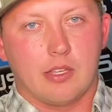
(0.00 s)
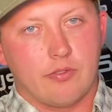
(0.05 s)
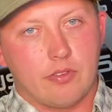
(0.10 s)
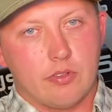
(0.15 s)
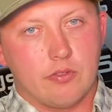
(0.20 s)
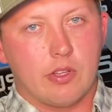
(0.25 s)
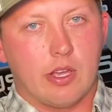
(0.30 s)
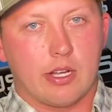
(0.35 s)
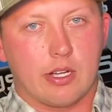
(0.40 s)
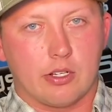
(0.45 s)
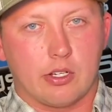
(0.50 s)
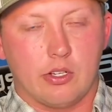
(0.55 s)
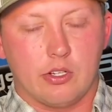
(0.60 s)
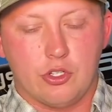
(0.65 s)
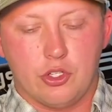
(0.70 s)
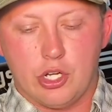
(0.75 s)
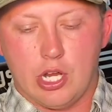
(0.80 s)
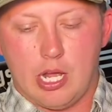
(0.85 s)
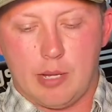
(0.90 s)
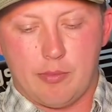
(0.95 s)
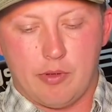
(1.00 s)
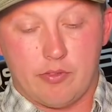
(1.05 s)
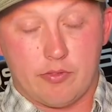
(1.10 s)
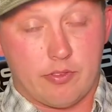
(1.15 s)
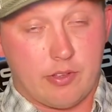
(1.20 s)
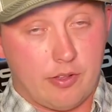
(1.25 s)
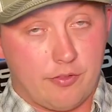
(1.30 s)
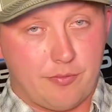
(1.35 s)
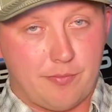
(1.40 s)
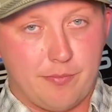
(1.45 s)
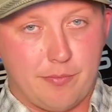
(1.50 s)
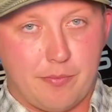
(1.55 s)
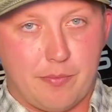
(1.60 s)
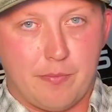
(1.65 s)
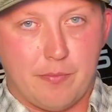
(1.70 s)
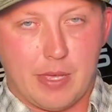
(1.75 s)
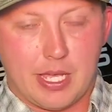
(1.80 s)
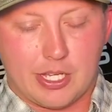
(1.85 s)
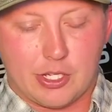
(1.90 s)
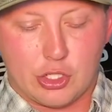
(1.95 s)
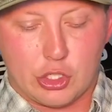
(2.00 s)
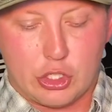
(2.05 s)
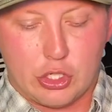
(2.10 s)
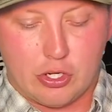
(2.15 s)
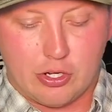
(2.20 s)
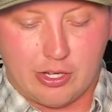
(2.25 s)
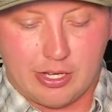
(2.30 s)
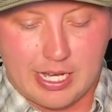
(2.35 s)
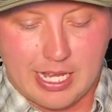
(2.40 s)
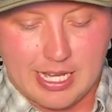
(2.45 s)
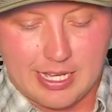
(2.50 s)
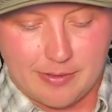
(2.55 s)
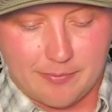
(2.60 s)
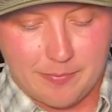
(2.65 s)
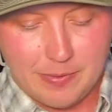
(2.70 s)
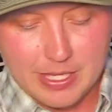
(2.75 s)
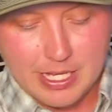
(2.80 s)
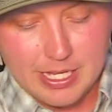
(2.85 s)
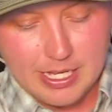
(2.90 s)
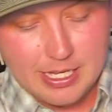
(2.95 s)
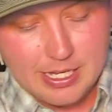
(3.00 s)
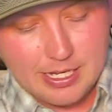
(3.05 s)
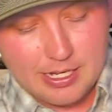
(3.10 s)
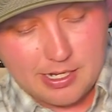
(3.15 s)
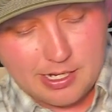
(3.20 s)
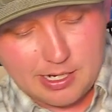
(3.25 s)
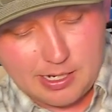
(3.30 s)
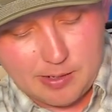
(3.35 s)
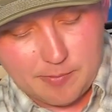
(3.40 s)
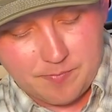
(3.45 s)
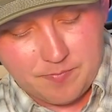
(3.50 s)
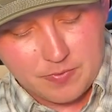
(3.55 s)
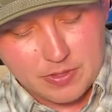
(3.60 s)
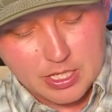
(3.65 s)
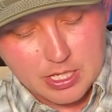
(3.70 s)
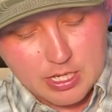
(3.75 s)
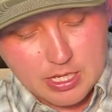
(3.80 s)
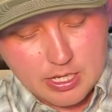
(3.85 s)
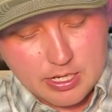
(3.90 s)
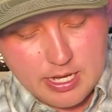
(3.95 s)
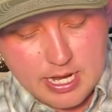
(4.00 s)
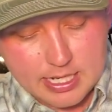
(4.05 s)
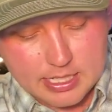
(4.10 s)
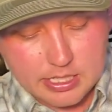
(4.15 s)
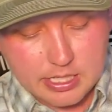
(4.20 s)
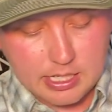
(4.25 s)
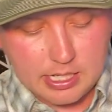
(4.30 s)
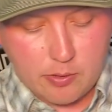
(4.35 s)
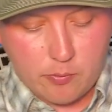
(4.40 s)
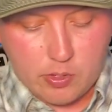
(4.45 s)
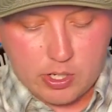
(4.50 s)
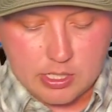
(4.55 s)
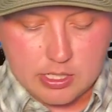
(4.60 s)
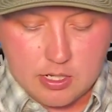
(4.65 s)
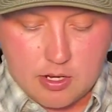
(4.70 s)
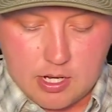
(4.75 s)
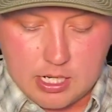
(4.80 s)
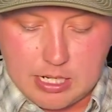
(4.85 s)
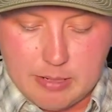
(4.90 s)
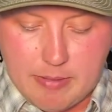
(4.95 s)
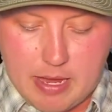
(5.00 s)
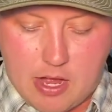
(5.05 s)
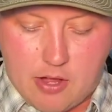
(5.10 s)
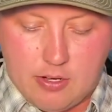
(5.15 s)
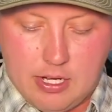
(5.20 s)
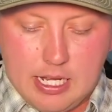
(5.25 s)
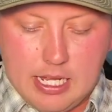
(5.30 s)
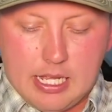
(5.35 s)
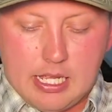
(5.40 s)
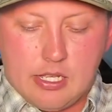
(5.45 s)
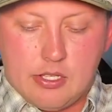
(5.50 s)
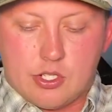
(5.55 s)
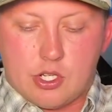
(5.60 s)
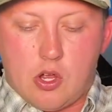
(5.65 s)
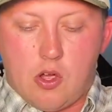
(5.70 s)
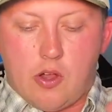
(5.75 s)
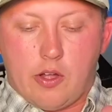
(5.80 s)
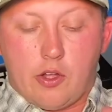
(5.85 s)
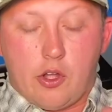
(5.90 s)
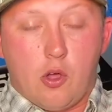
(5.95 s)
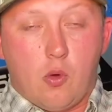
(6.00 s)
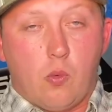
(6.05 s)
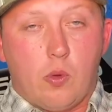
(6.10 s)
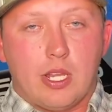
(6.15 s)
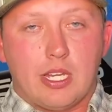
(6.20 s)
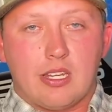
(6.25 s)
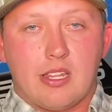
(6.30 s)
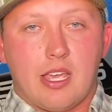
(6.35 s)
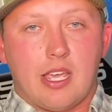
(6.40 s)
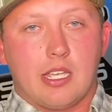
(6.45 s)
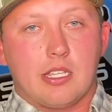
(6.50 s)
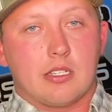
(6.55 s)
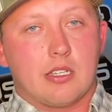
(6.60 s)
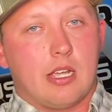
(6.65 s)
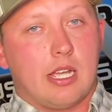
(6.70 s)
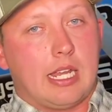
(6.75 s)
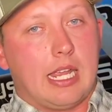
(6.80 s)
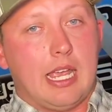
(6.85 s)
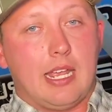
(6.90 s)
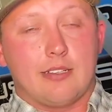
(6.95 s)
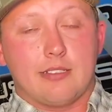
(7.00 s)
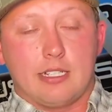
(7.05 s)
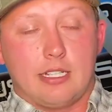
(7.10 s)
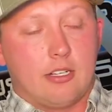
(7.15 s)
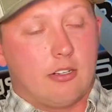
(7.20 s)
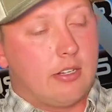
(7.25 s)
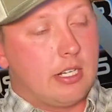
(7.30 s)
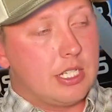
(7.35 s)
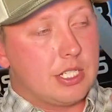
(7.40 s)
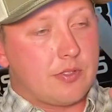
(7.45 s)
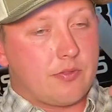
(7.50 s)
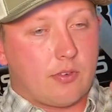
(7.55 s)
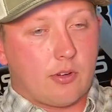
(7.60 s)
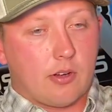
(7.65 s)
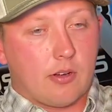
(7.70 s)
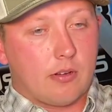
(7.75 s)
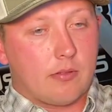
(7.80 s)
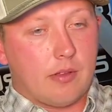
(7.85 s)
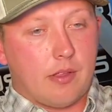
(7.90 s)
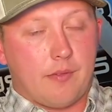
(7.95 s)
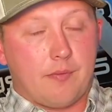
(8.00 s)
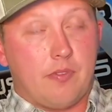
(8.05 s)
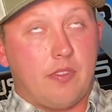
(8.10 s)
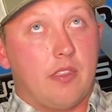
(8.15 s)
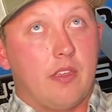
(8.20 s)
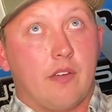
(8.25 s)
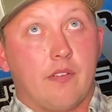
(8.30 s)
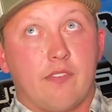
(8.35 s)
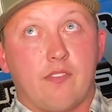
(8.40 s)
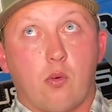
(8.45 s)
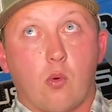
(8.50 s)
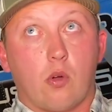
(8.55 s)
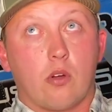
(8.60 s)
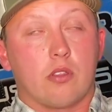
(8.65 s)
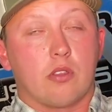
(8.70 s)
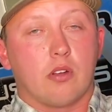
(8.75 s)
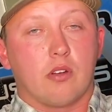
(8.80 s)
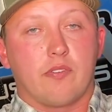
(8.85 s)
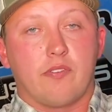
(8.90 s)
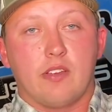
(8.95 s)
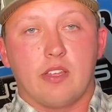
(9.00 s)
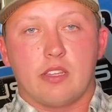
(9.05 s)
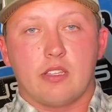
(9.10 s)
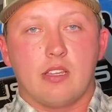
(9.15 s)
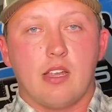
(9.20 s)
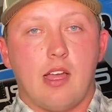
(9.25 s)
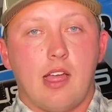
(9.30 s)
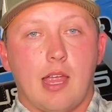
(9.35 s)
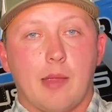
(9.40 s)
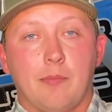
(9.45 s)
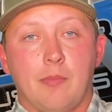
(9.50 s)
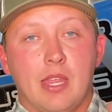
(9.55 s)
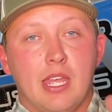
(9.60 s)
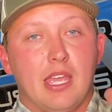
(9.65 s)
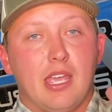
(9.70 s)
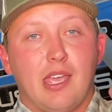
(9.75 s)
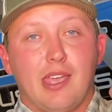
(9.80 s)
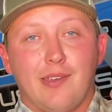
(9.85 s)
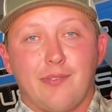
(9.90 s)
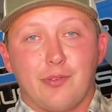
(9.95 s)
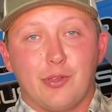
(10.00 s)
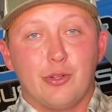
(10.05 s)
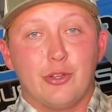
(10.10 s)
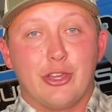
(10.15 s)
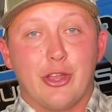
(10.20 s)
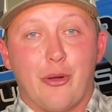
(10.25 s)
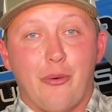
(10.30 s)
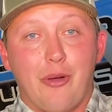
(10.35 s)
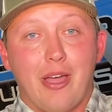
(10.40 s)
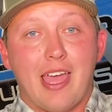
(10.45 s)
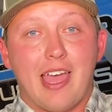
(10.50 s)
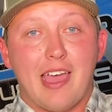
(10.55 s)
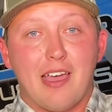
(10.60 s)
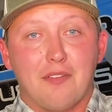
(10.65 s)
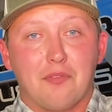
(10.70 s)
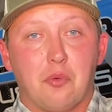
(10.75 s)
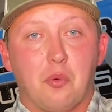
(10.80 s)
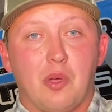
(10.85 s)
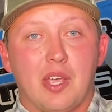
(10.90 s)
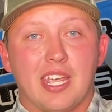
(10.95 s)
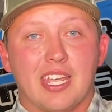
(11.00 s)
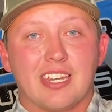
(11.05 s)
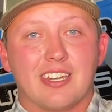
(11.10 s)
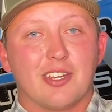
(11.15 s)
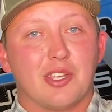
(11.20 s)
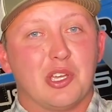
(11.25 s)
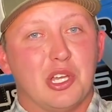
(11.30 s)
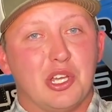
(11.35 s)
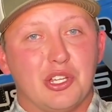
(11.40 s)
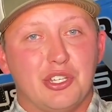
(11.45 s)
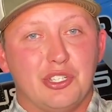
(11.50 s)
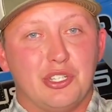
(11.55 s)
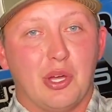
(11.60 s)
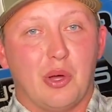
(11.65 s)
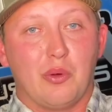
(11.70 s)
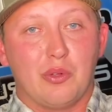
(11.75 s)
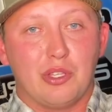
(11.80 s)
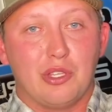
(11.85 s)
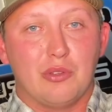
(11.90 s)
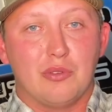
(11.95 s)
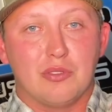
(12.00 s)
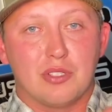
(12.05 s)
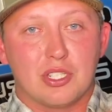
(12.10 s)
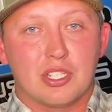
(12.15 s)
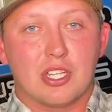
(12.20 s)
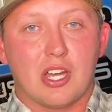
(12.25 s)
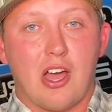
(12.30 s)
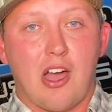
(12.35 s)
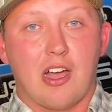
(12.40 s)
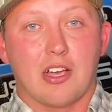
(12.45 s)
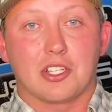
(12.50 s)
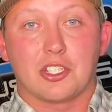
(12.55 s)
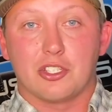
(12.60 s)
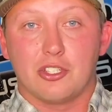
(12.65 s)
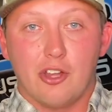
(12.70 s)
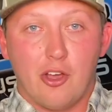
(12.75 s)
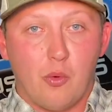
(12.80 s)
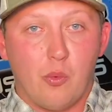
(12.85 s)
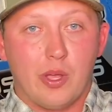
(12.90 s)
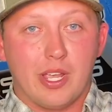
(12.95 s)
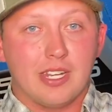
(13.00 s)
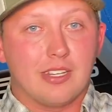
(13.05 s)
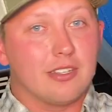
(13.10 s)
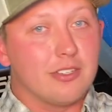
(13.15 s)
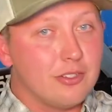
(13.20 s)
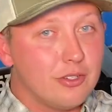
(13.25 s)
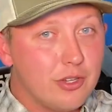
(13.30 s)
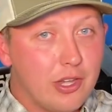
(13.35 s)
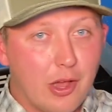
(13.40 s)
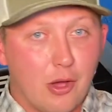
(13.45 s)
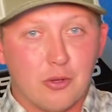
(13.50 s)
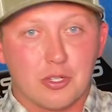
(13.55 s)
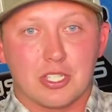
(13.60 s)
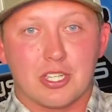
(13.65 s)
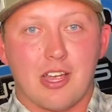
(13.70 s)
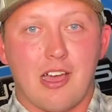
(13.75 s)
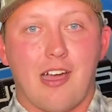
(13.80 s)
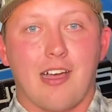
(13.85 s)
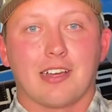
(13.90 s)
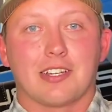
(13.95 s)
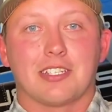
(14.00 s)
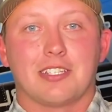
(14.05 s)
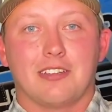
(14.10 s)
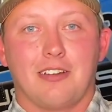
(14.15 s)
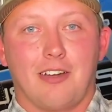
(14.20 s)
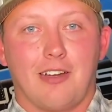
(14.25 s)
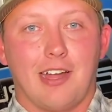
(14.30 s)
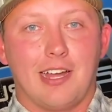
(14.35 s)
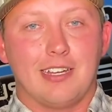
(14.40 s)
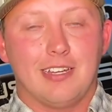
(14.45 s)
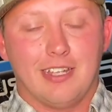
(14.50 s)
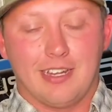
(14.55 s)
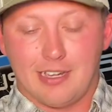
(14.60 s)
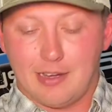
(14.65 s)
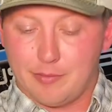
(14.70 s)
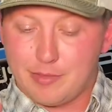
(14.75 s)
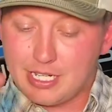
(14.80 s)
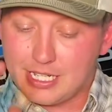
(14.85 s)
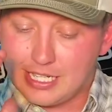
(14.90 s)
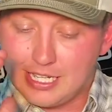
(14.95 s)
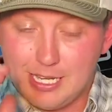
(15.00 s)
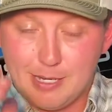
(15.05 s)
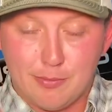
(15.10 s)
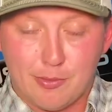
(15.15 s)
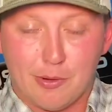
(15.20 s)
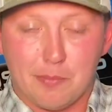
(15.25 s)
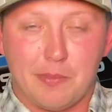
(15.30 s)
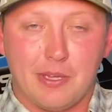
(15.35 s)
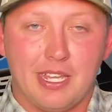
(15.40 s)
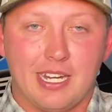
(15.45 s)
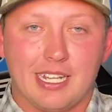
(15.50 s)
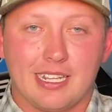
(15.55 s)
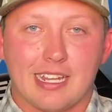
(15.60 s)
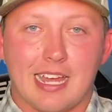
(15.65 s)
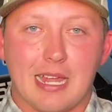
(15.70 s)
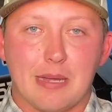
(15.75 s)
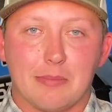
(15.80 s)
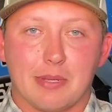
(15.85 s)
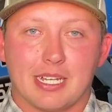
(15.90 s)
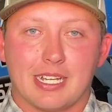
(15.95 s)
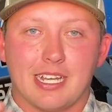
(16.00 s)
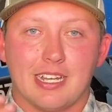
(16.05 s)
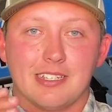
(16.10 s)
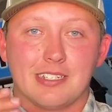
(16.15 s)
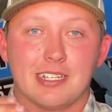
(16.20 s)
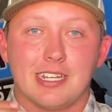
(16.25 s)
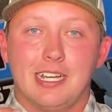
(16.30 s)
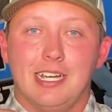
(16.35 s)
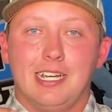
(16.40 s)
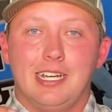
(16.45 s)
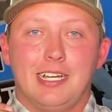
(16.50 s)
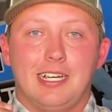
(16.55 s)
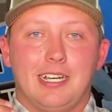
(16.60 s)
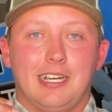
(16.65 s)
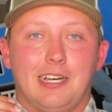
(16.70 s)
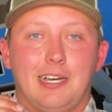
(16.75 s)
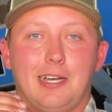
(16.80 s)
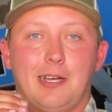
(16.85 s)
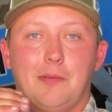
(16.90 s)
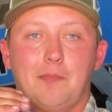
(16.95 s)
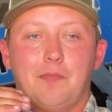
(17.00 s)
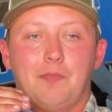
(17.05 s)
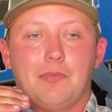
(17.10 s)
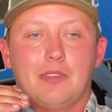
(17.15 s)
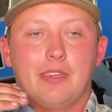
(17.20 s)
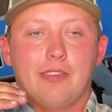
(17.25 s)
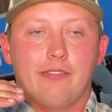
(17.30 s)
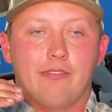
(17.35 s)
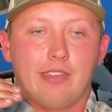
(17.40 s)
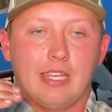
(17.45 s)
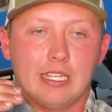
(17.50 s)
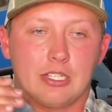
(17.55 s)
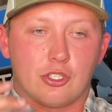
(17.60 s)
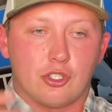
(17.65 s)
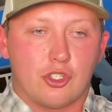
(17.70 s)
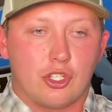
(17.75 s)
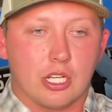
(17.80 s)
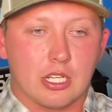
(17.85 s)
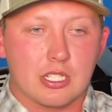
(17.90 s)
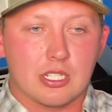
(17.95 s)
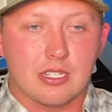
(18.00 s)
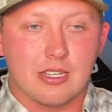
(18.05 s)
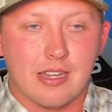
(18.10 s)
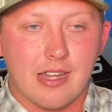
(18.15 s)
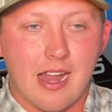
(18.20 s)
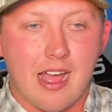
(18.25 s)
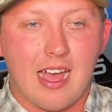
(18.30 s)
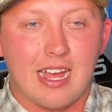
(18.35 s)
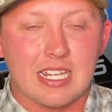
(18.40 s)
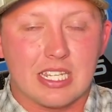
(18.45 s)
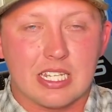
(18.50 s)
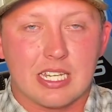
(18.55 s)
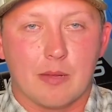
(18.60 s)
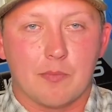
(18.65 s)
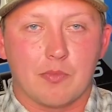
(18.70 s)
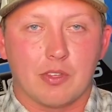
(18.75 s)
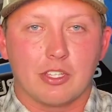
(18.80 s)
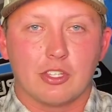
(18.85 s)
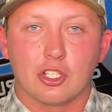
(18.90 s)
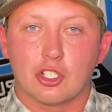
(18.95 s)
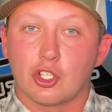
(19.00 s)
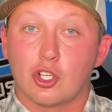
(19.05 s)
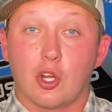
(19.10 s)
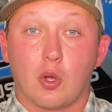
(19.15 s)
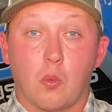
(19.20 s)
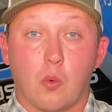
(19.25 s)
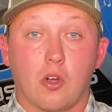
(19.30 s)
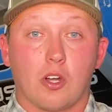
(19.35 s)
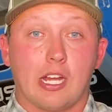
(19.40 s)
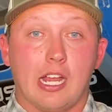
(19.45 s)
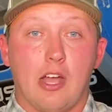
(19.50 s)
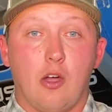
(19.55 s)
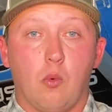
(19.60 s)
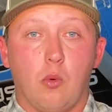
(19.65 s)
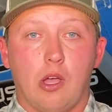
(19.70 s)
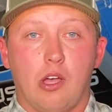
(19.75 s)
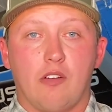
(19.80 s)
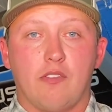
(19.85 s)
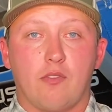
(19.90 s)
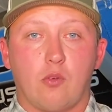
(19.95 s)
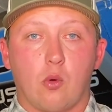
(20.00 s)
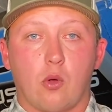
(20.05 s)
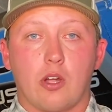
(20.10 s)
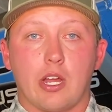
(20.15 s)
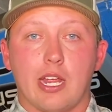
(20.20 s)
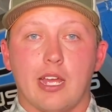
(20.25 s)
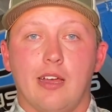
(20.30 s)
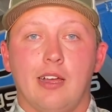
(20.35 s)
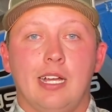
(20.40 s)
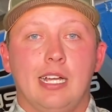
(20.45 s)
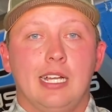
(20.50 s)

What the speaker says: if you've done a good job of making sure you're hidden. Next thing I want to talk about is on no wind days. Again, here it is for the 4th or 5th time. If you don't have wind, don't use socks. No wind, no socks, all right? And I'm gonna keep repeating that because it's just not something that's gonna work out well for you.